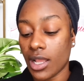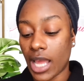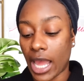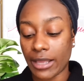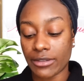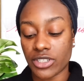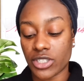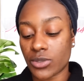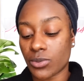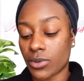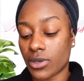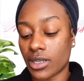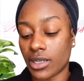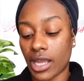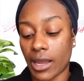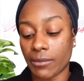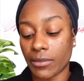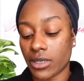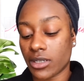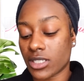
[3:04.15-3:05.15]
I just wanna,
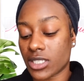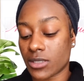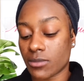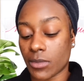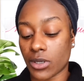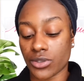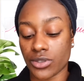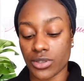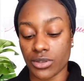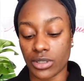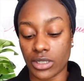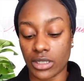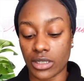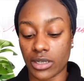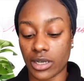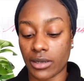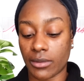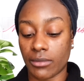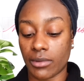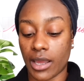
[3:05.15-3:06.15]
I'm gonna smell so good
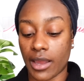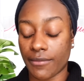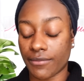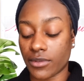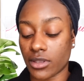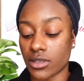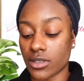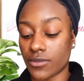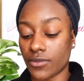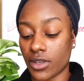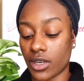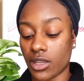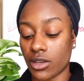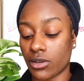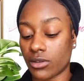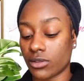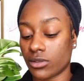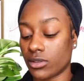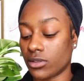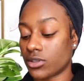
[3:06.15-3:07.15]
after this
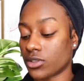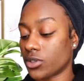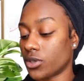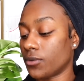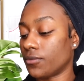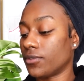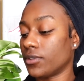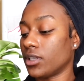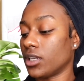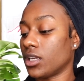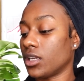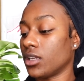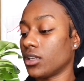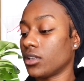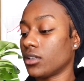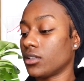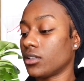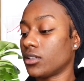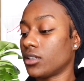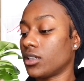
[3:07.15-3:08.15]
video, so hopefully
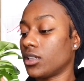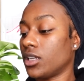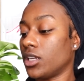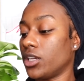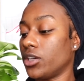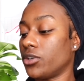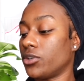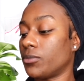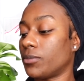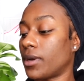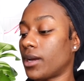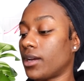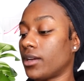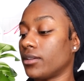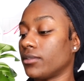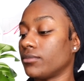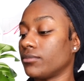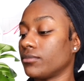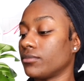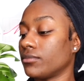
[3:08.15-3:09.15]
he don't mind.